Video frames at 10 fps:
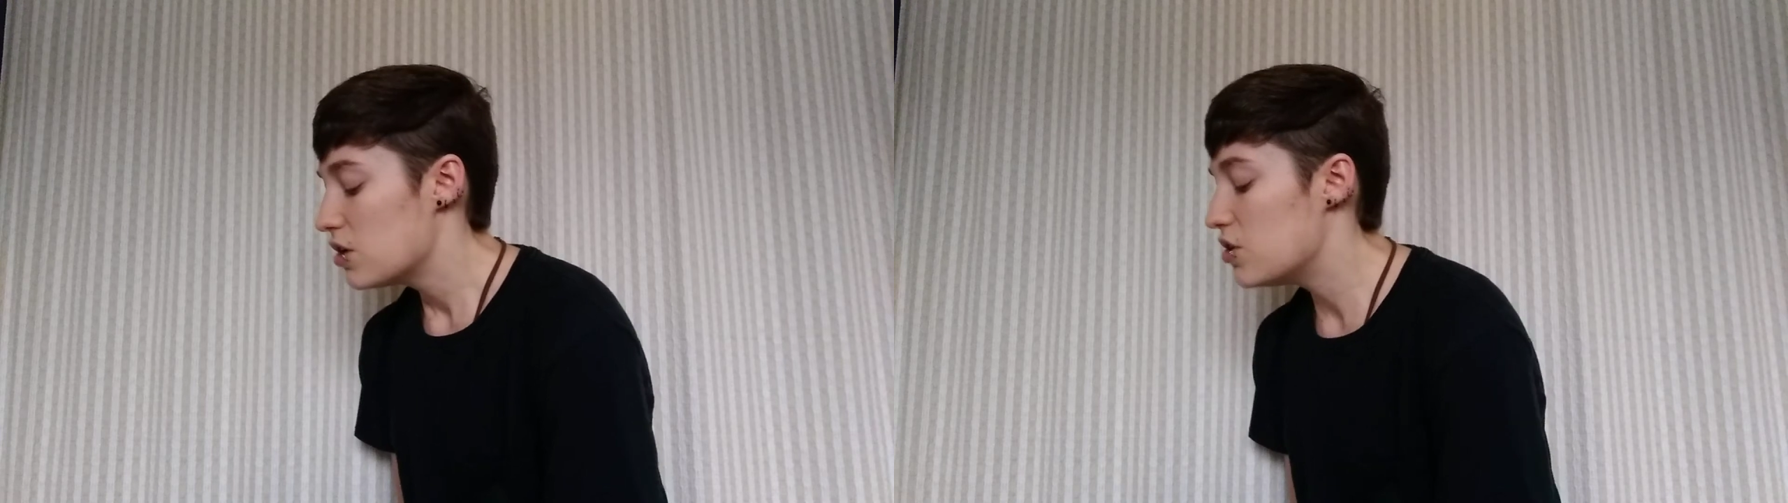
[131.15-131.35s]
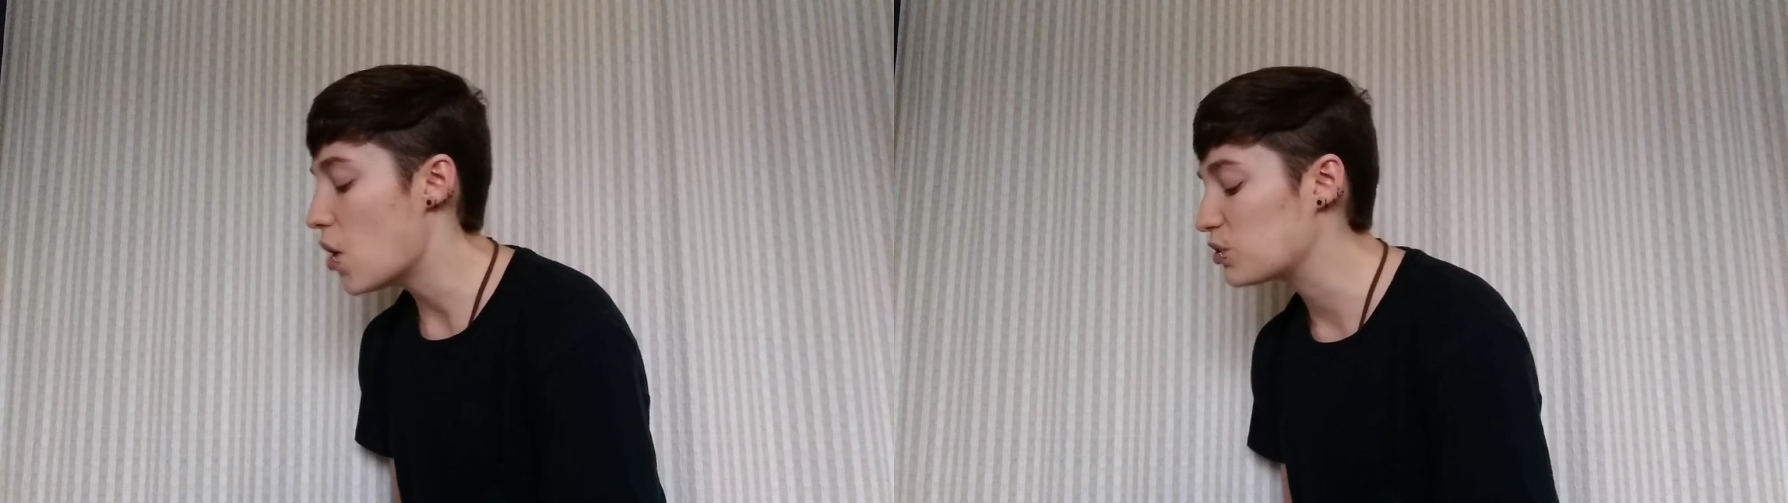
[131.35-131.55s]

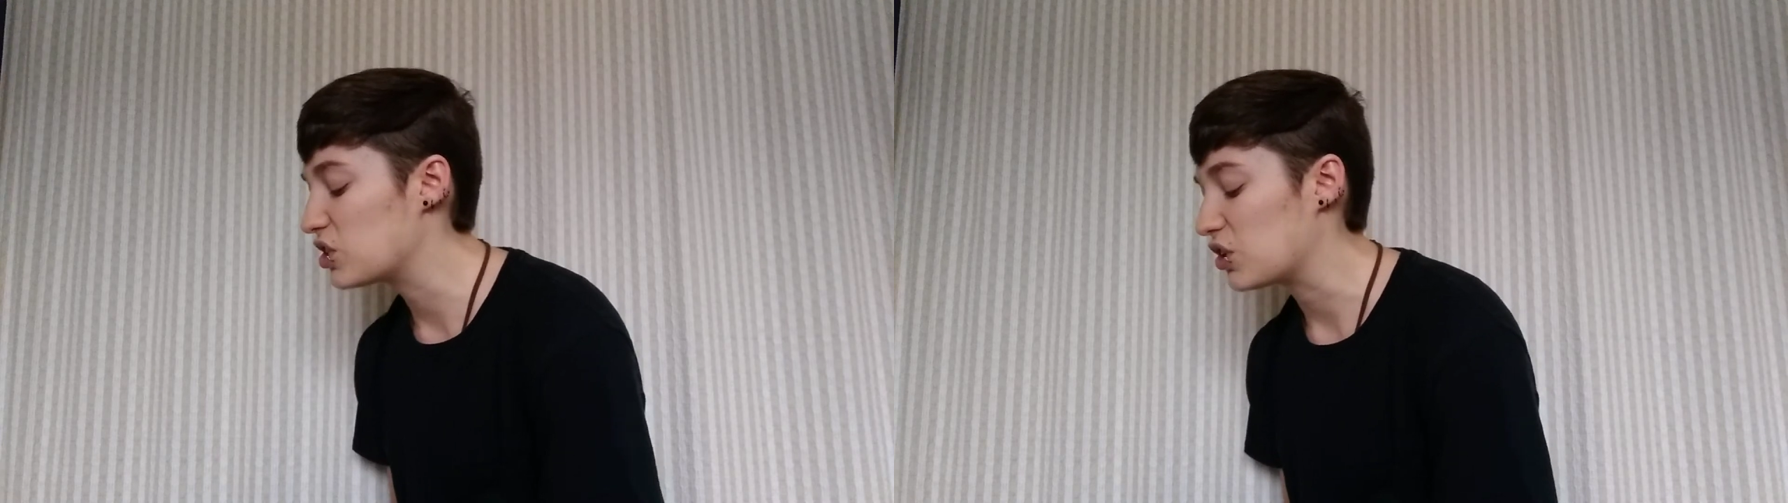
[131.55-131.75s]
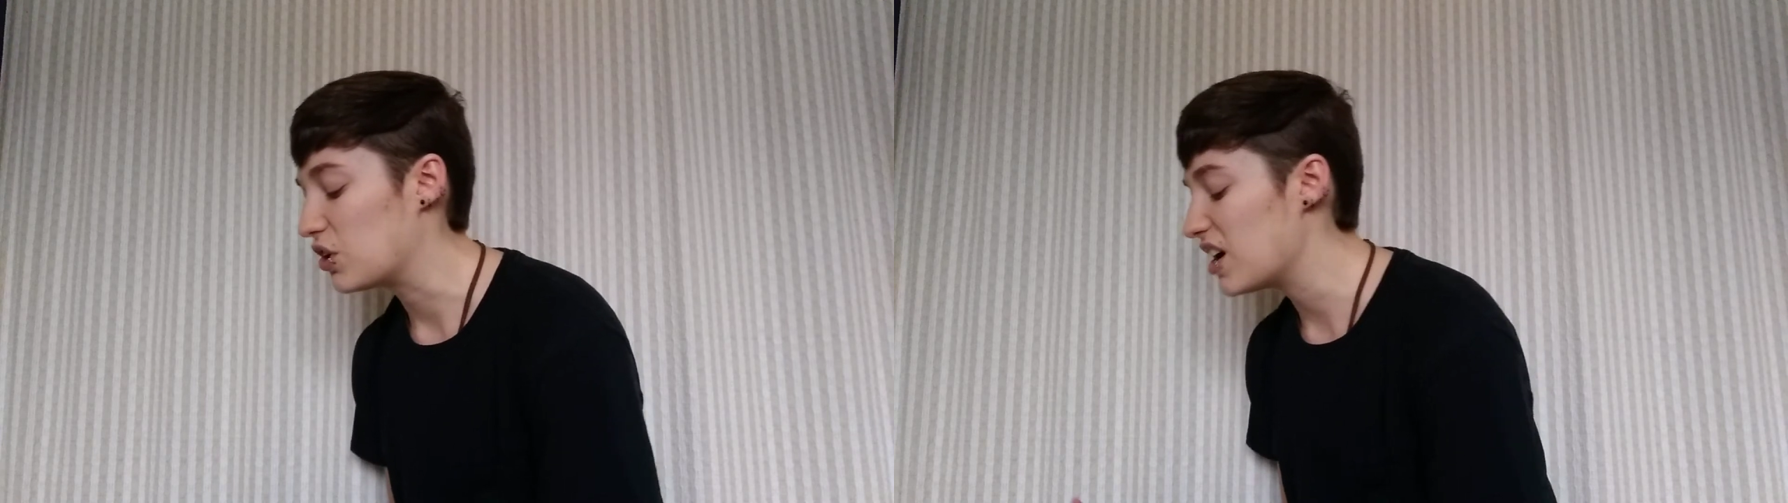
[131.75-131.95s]
No,
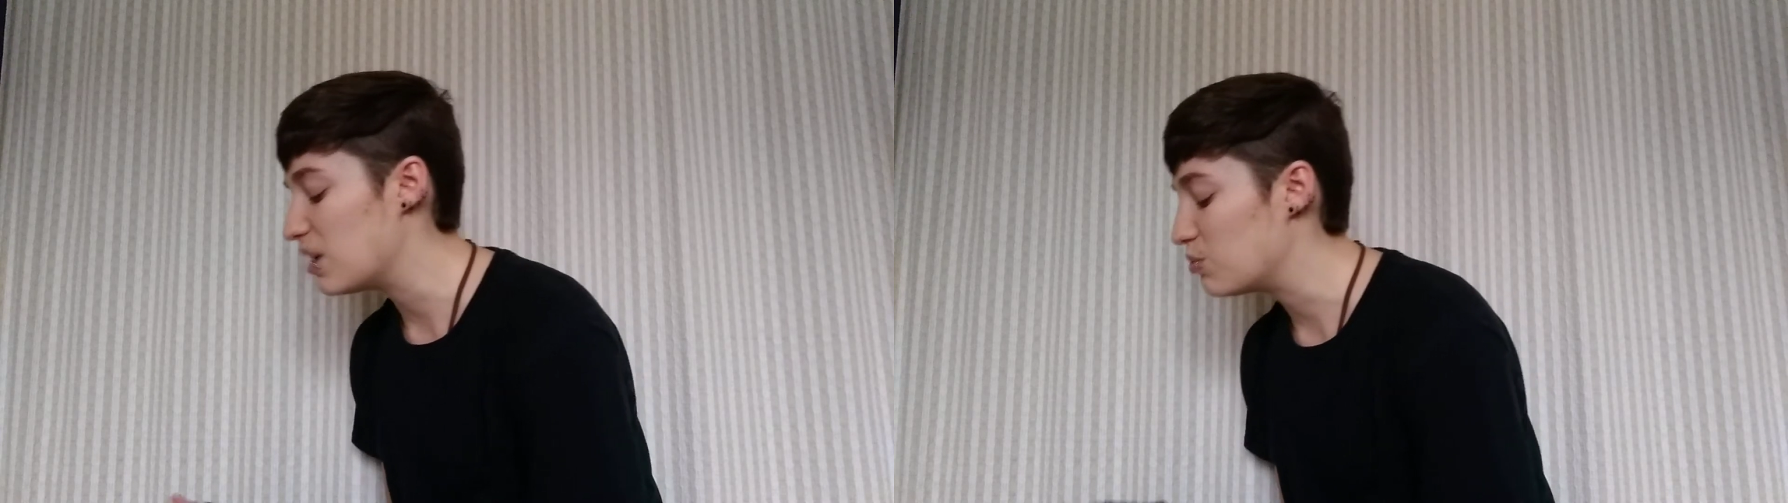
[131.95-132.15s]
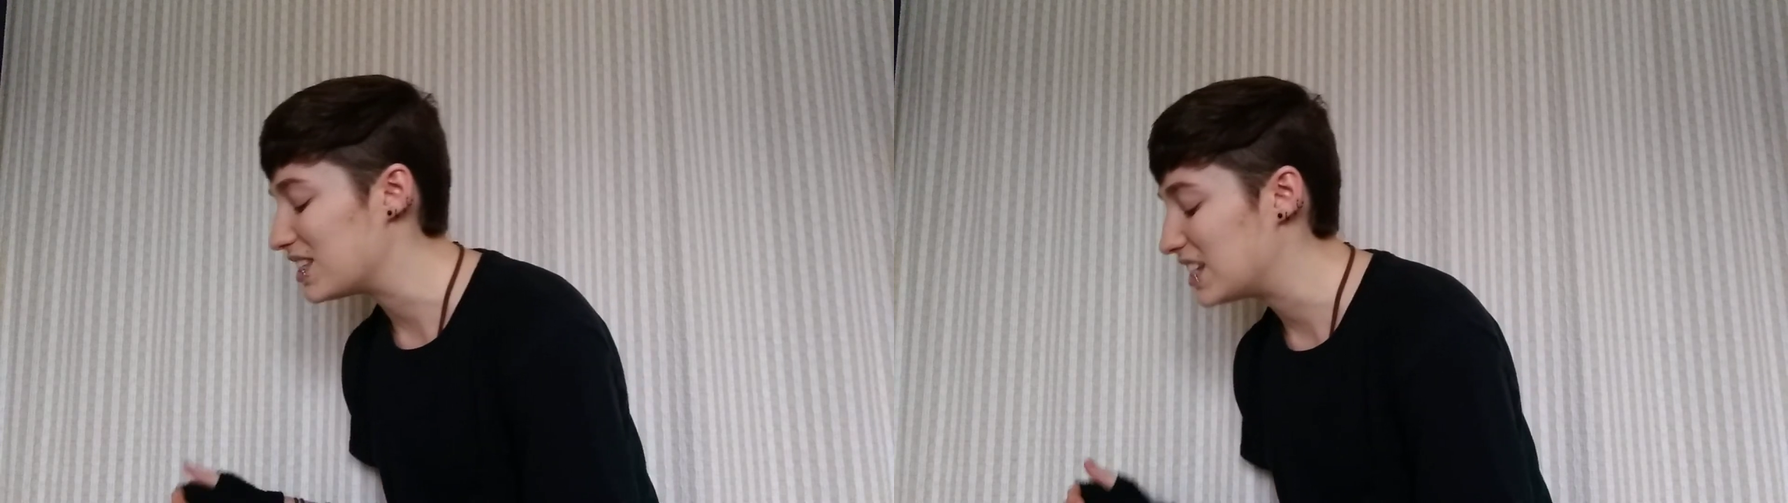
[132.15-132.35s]
sir,
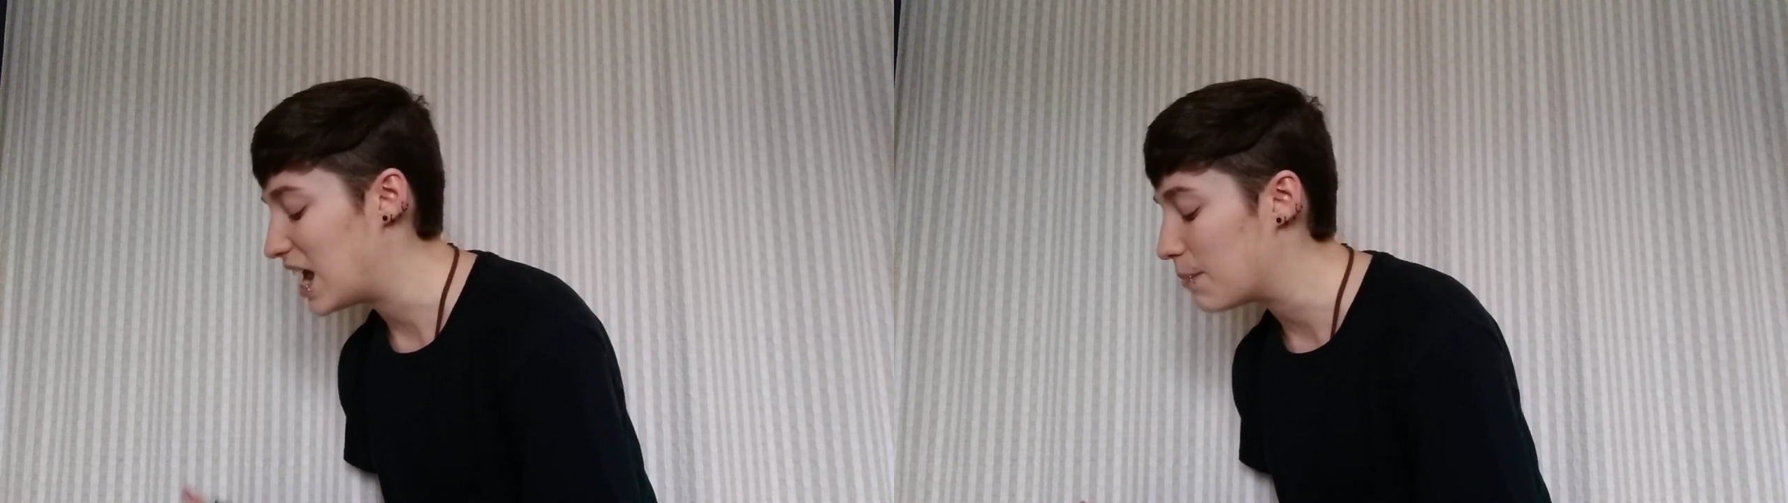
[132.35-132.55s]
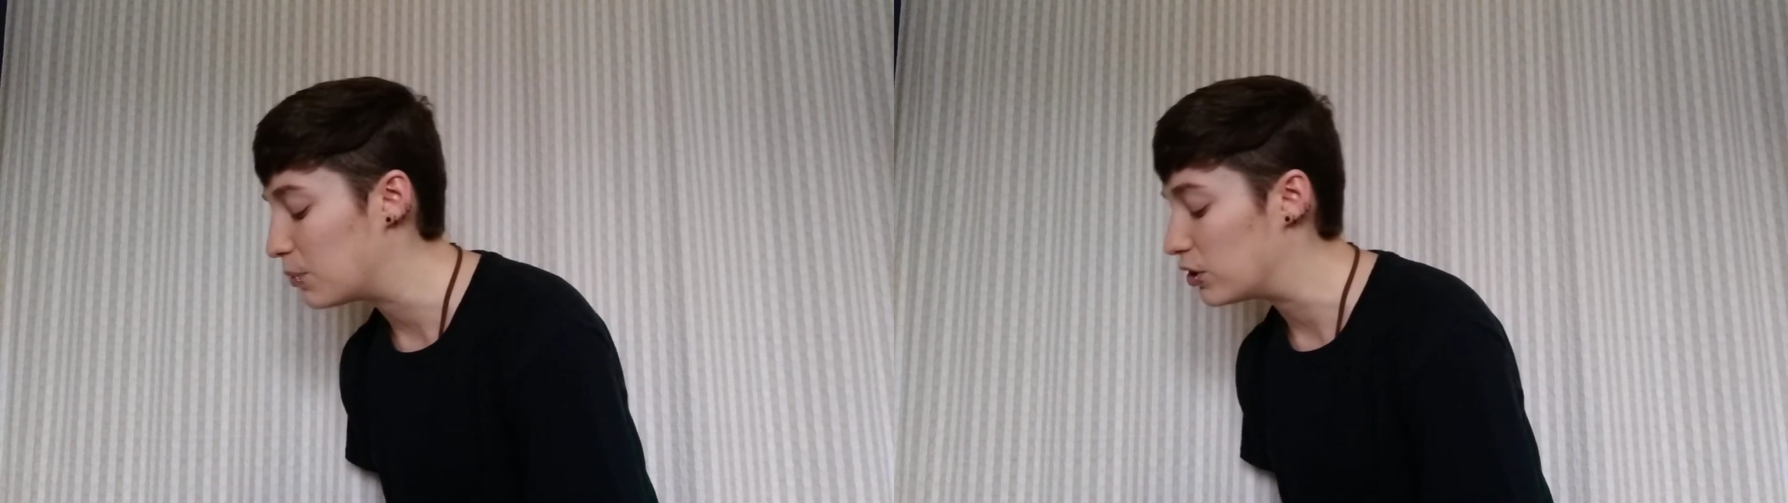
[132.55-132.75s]
it was
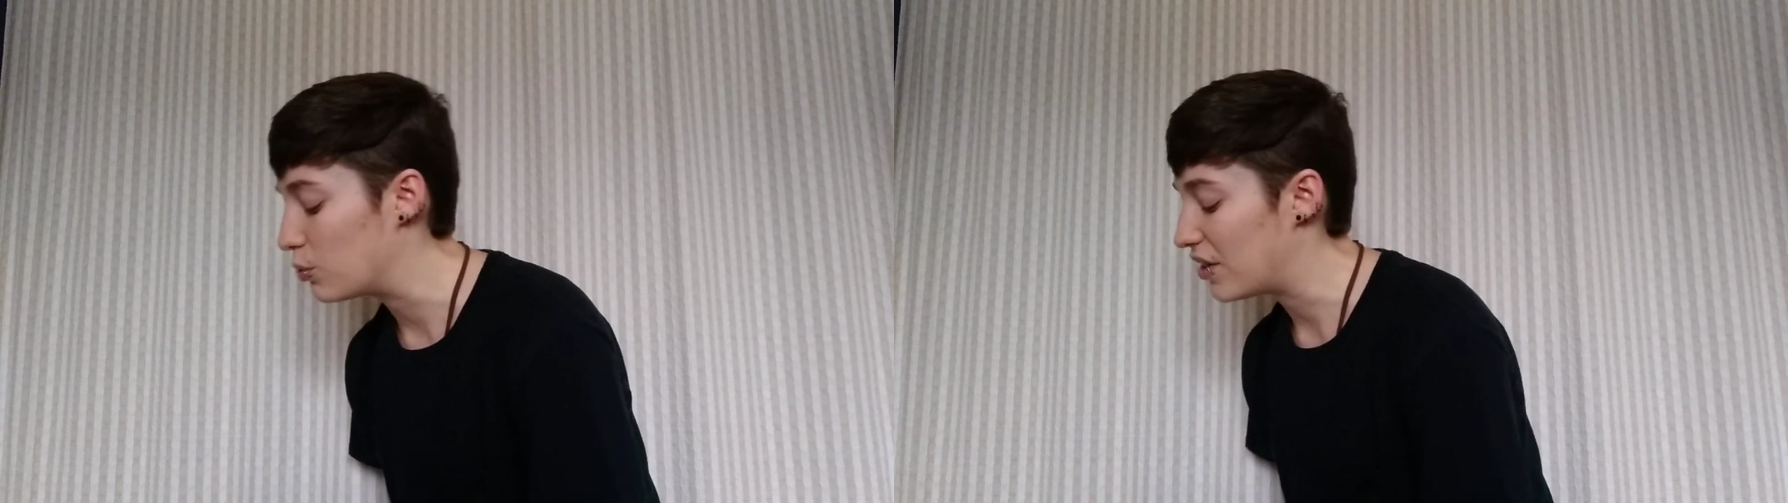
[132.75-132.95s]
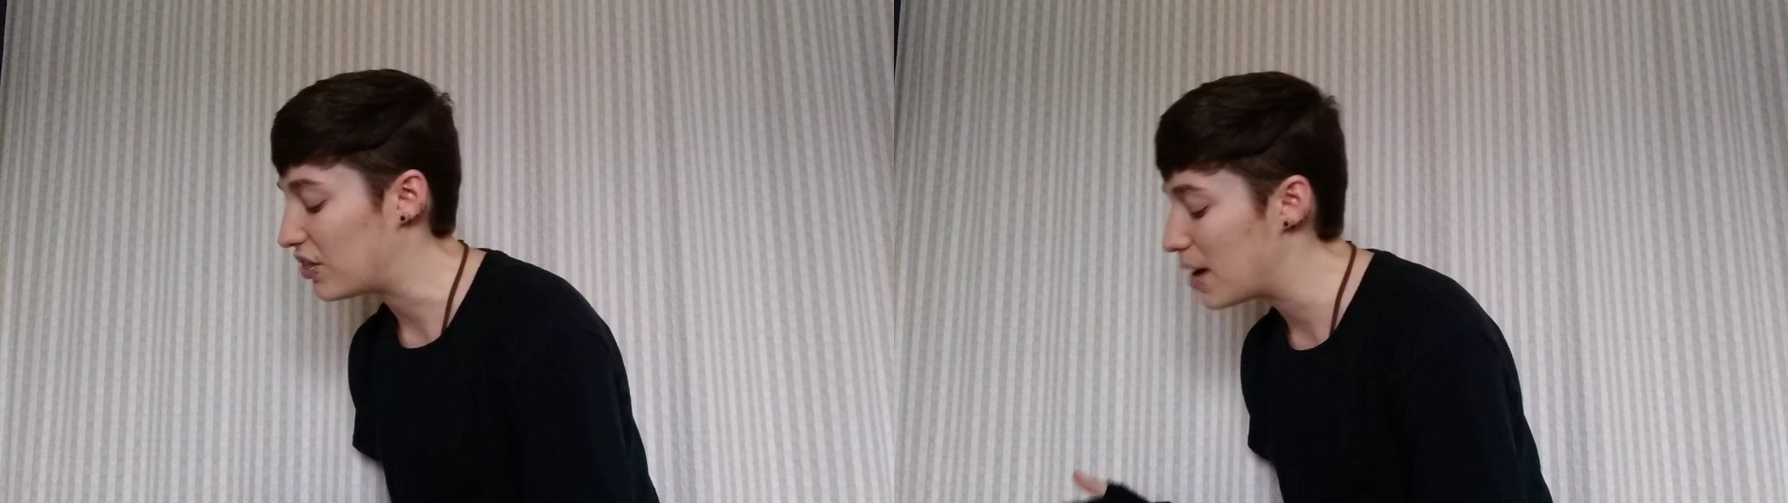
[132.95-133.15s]
tampered with.